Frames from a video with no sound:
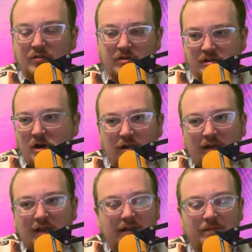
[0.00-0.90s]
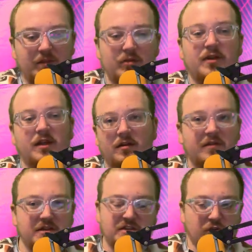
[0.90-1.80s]
there's not like you
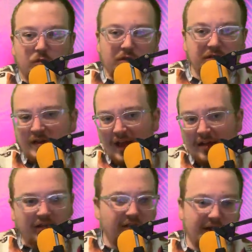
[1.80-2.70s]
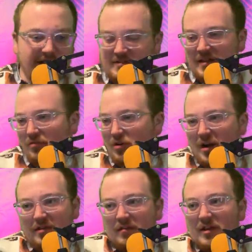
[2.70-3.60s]
need this sword to get to the next level or
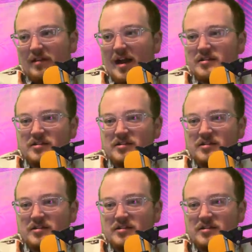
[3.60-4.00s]
anything like that.